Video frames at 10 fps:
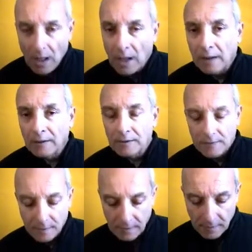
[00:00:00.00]
and
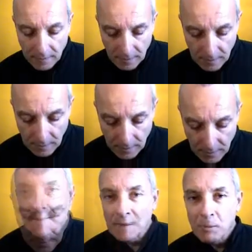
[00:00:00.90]

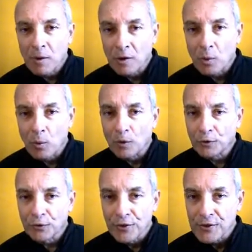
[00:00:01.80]
it's about a
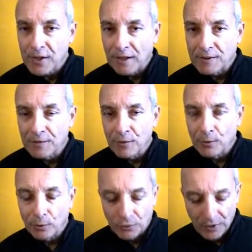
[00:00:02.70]
quarter the size of the
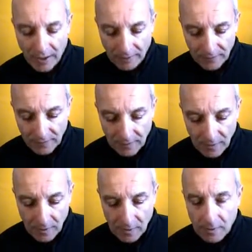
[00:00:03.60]
whole text.
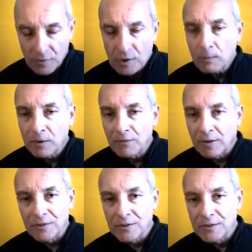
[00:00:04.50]
Some of the
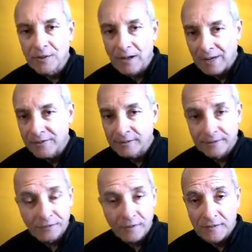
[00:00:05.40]
verses are actually
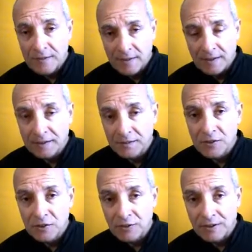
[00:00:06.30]
just taken
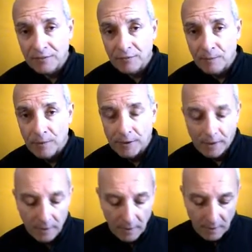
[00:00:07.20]
straight from the
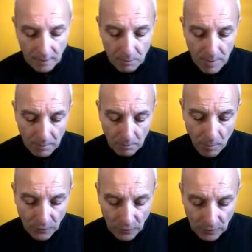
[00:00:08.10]
main
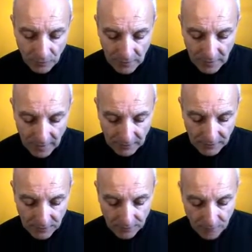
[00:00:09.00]
body of the
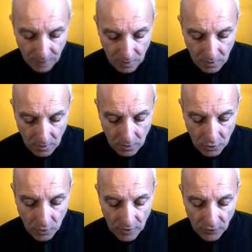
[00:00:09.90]
text.
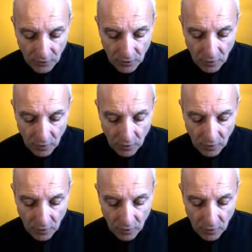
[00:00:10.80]
So as for the